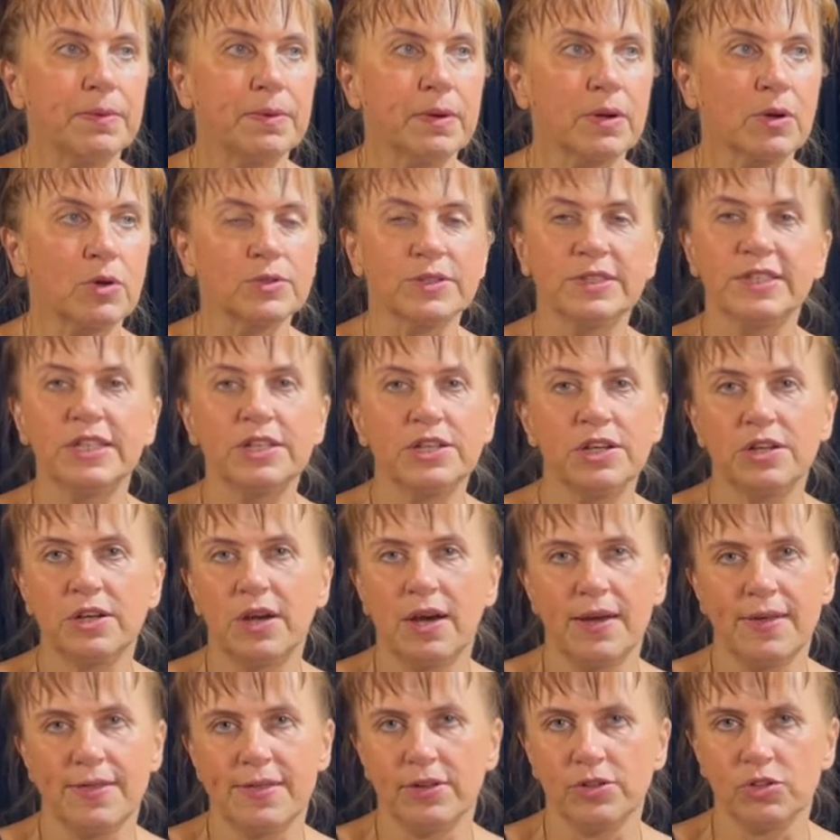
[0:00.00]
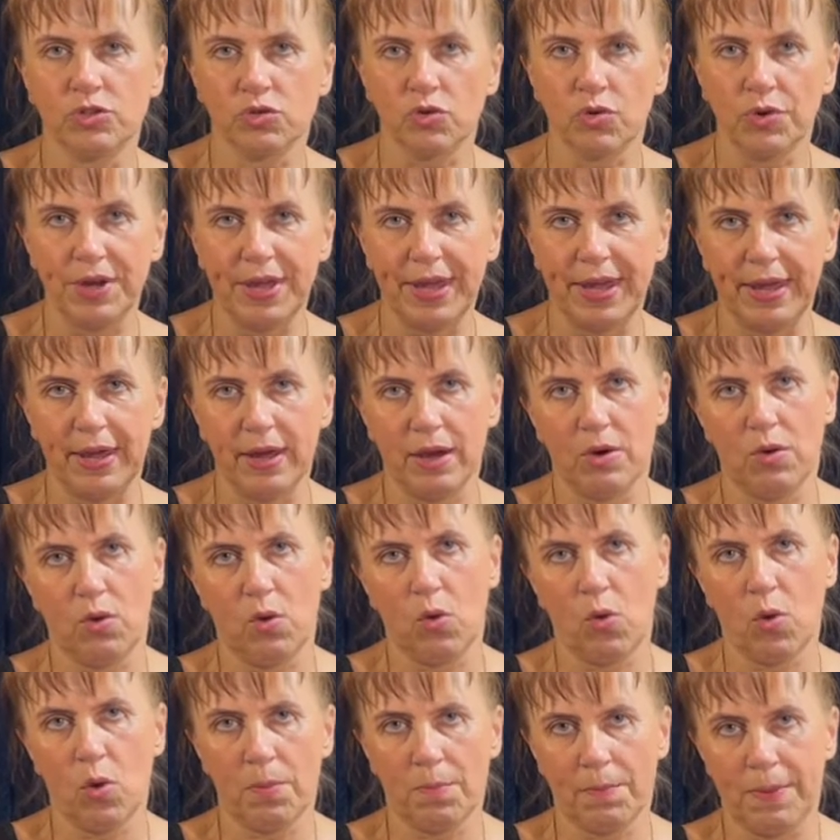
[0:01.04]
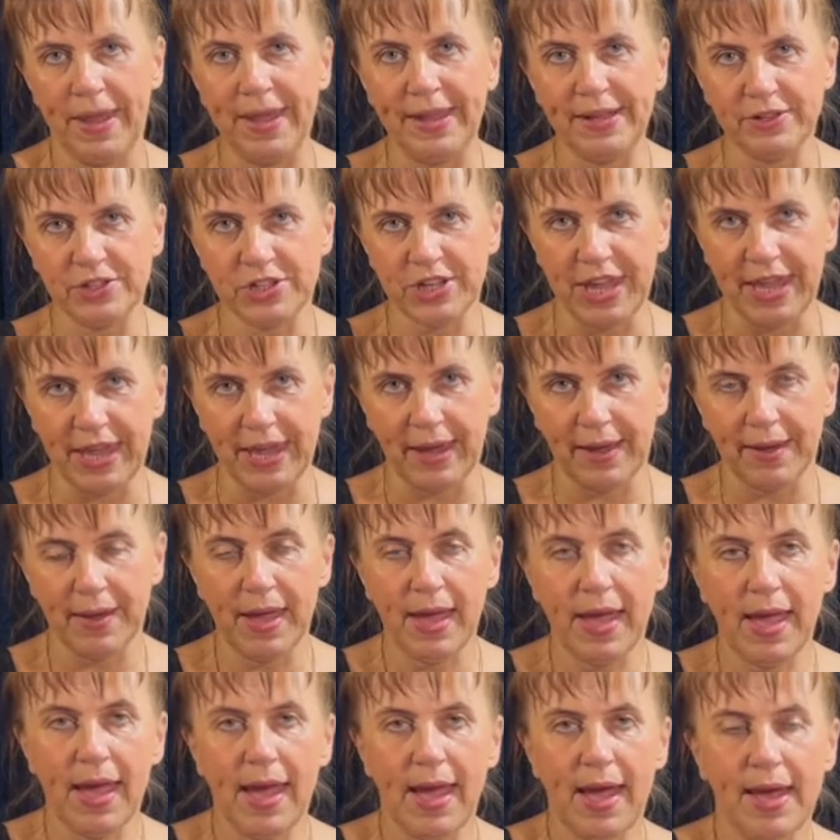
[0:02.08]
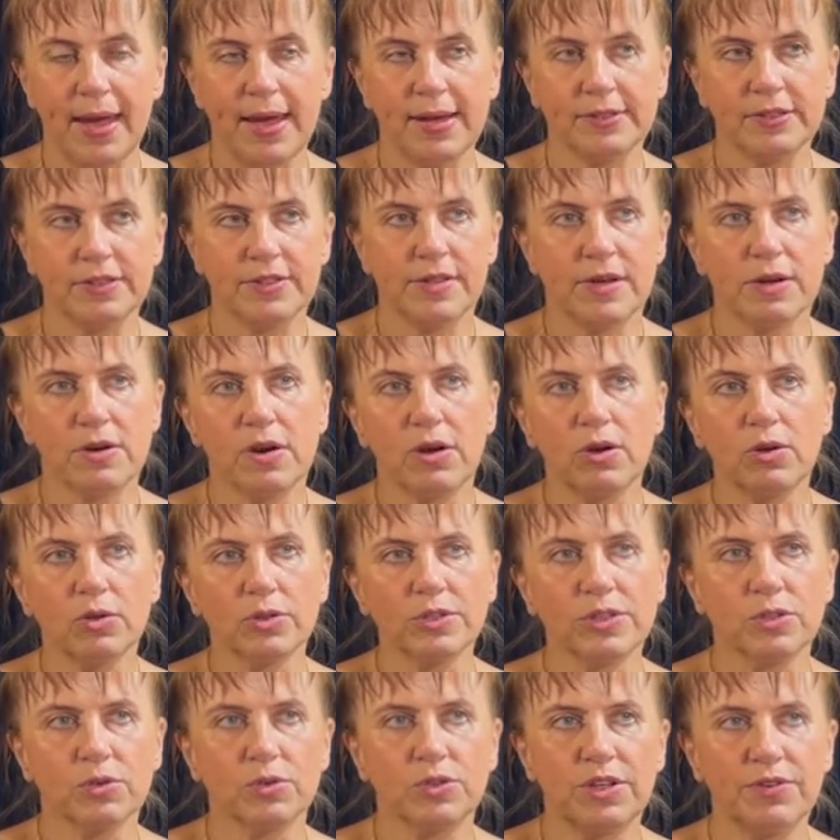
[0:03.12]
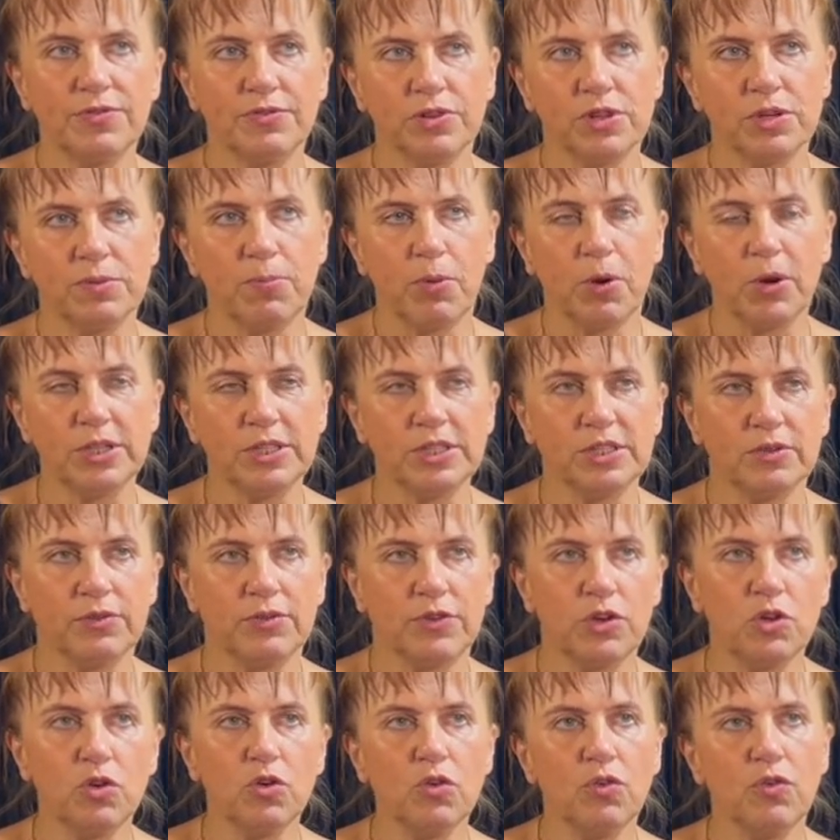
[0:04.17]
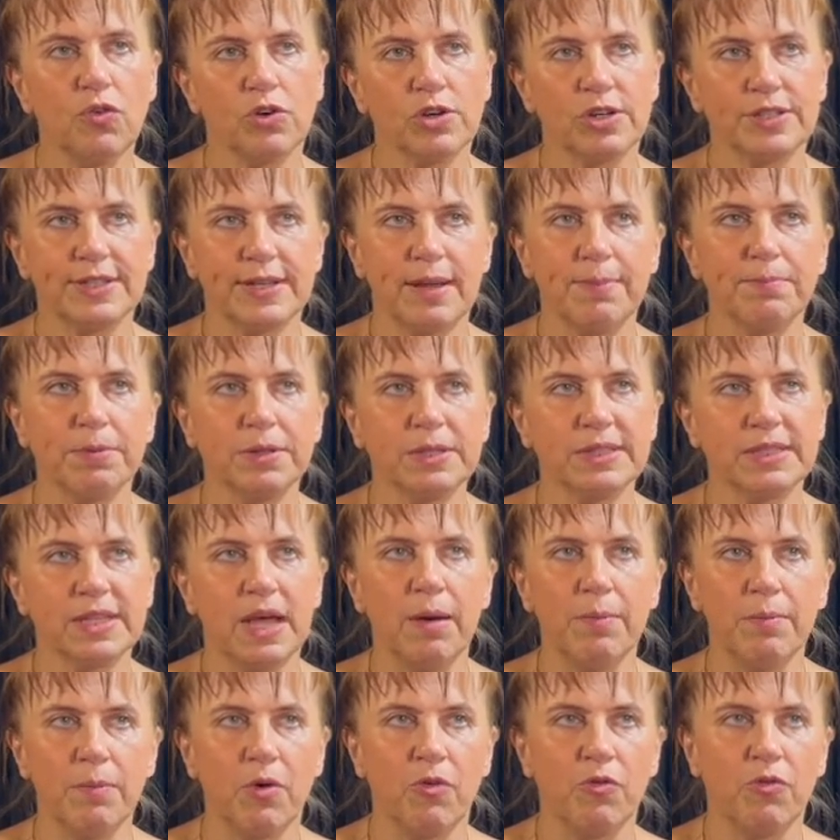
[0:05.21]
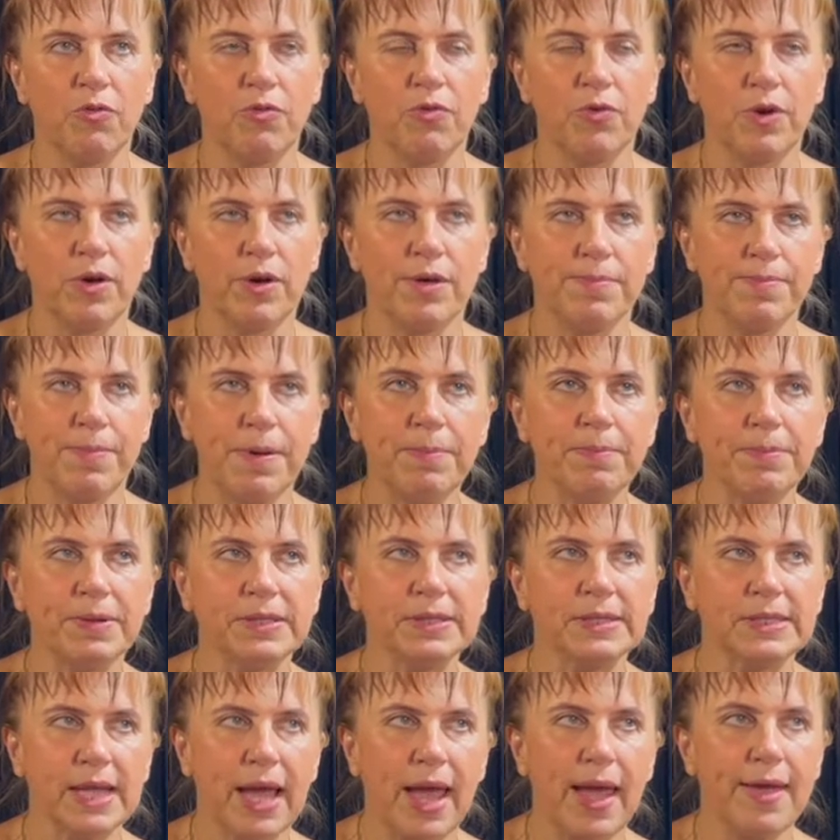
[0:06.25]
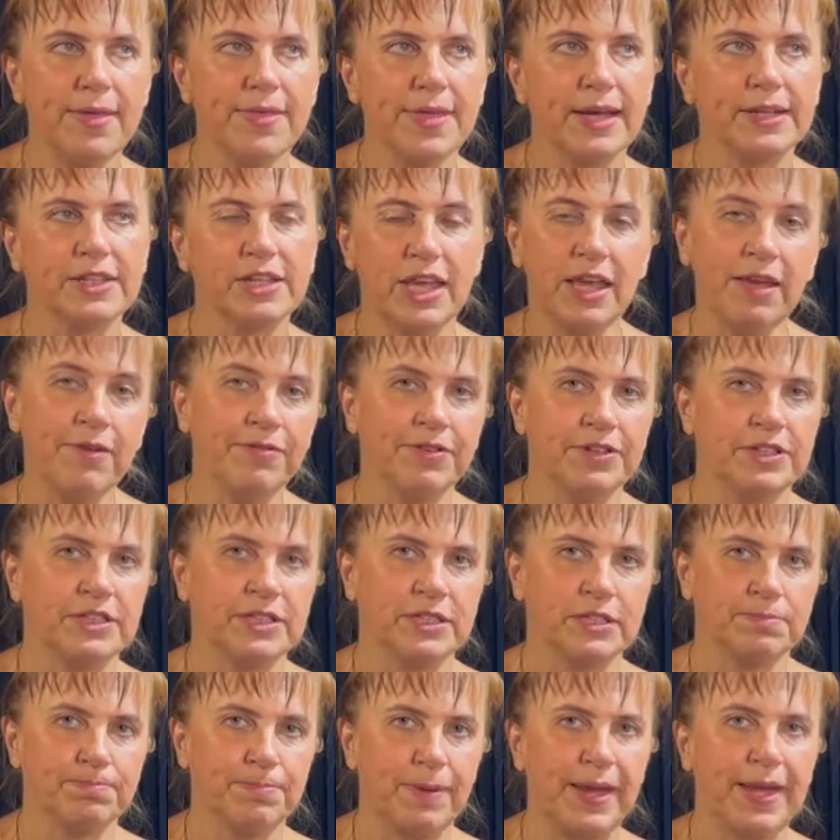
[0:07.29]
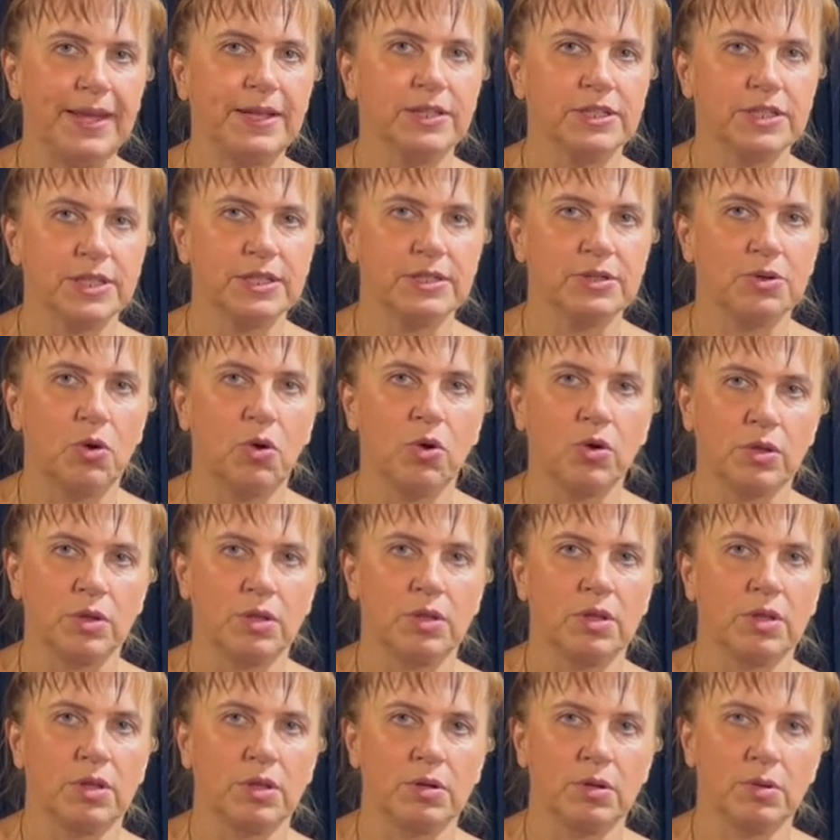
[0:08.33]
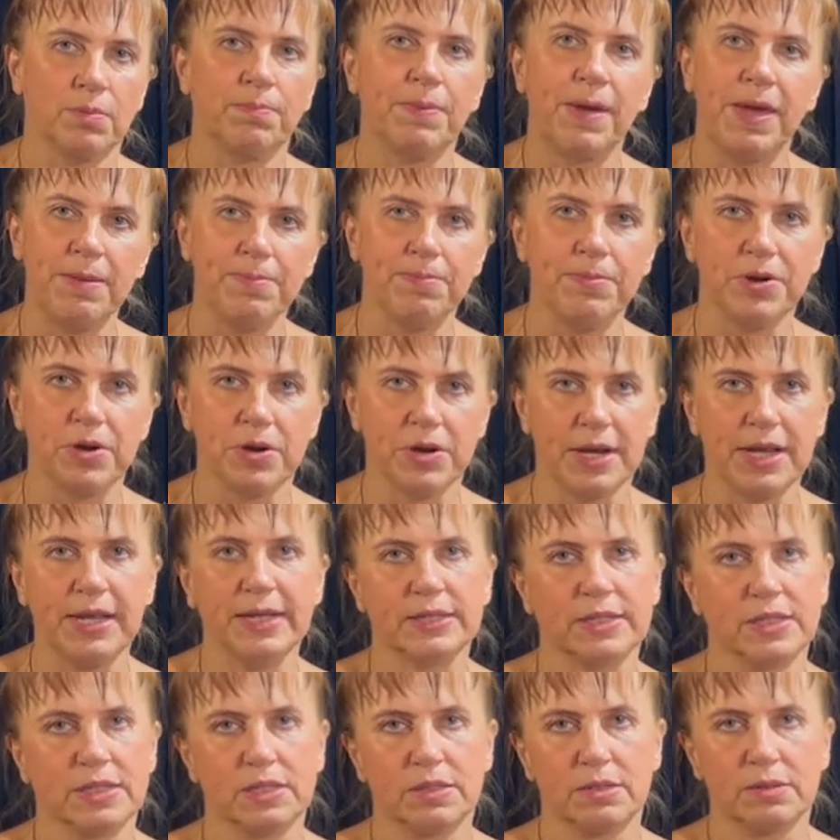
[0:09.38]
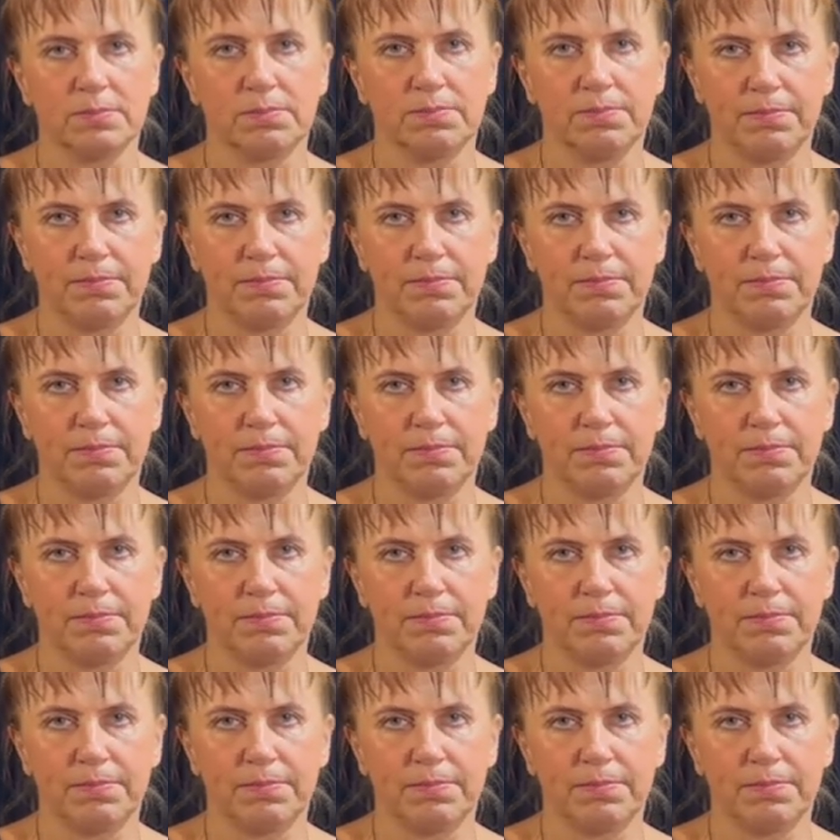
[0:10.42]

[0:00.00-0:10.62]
considered either drawing or painting. And there are also different points of view. For example, some of people say that if it is painted on paper, it's